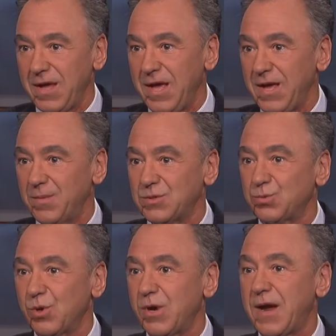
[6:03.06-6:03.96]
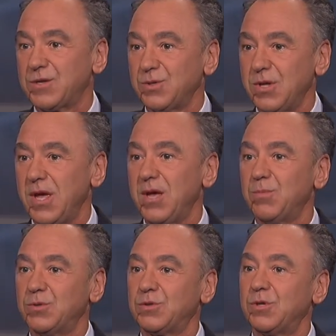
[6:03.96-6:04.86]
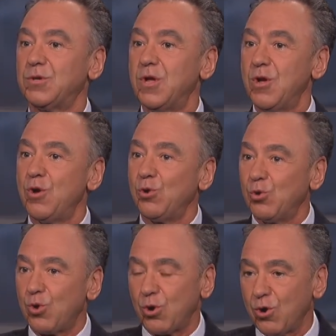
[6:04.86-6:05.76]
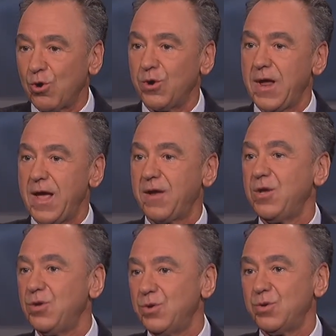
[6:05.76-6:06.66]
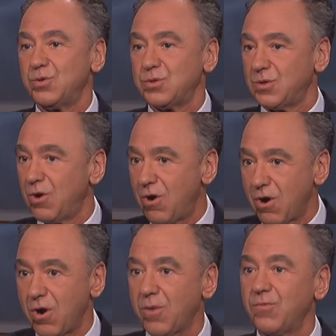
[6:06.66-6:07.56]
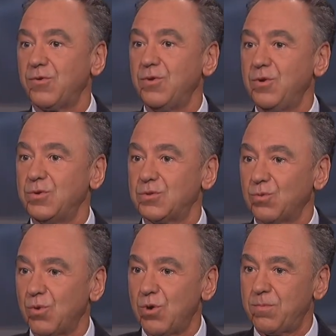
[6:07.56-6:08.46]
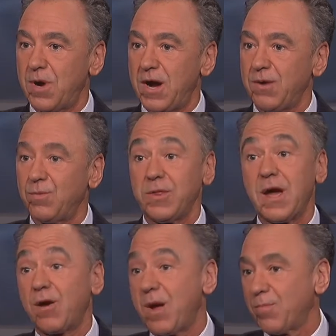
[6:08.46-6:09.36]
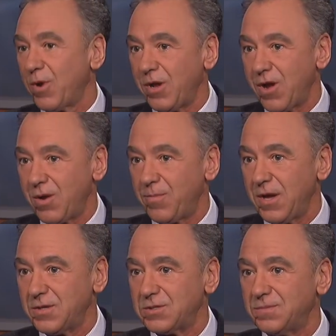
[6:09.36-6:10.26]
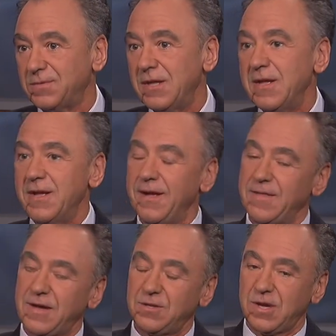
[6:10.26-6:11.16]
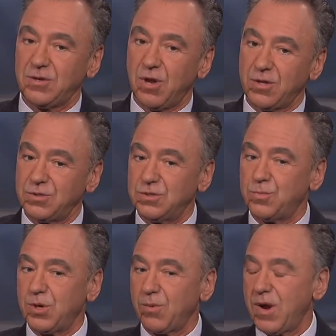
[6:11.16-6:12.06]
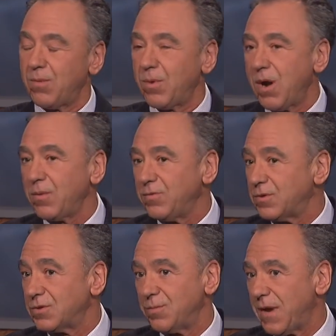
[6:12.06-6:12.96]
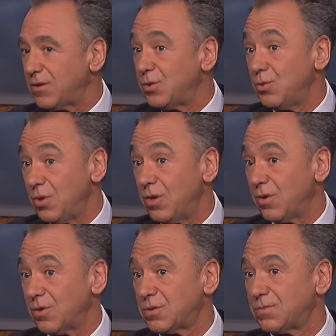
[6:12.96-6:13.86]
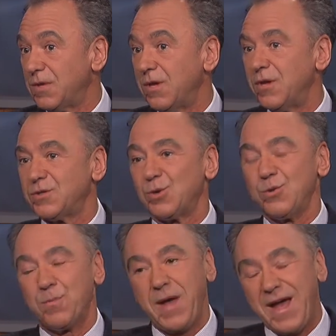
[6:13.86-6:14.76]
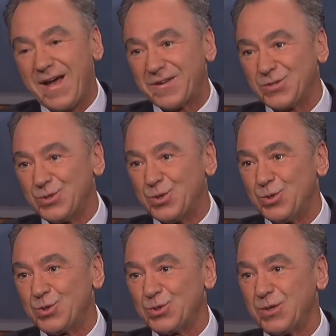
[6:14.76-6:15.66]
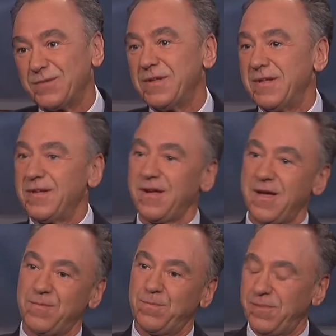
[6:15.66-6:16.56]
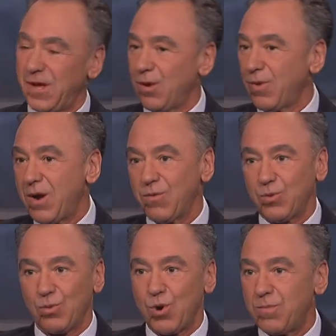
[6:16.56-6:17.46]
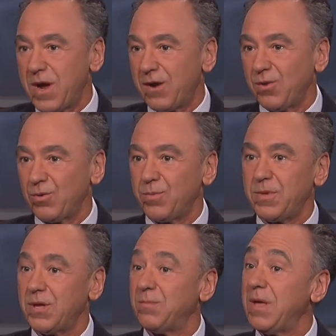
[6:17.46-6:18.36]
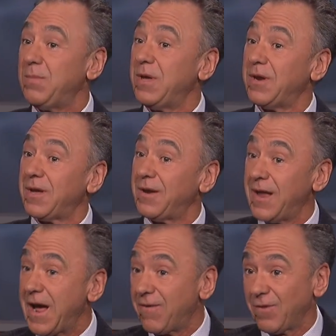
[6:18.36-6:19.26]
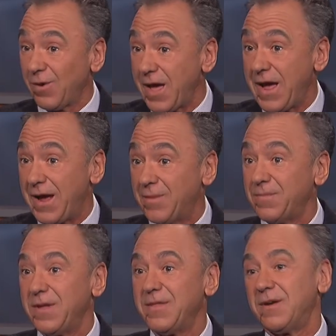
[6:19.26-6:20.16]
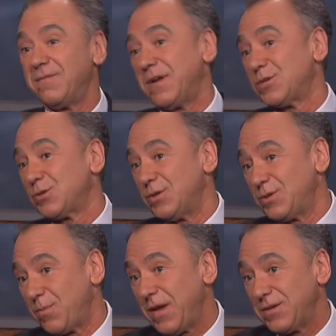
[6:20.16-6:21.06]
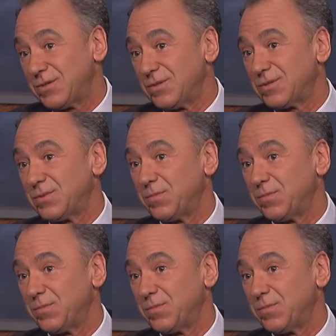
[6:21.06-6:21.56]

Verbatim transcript: games where you're actually able to learn how to use the arms and use the robot without operating on a patient. And that technology has been around probably just about two years. So in the past, you used to kind of play around with the robot a little bit, maybe in a cadaver lab, and then eventually to patients.